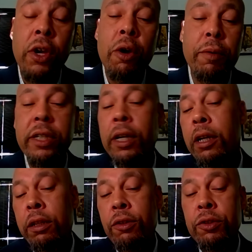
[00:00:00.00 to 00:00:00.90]
which
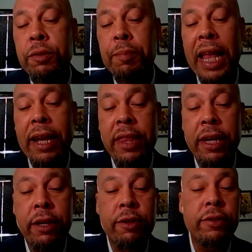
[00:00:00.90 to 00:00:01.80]
includes Black
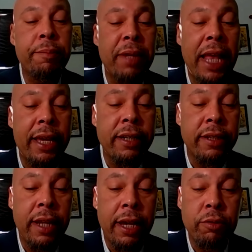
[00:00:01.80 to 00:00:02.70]
thinkers and Black
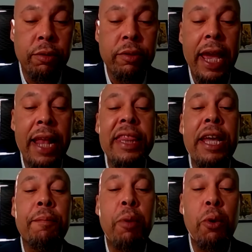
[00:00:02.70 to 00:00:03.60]
intellectuals and their
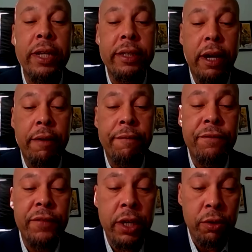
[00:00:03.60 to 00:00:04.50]
point of
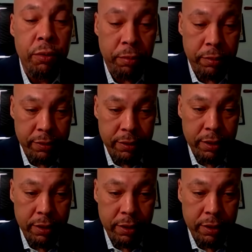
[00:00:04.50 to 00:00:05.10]
views.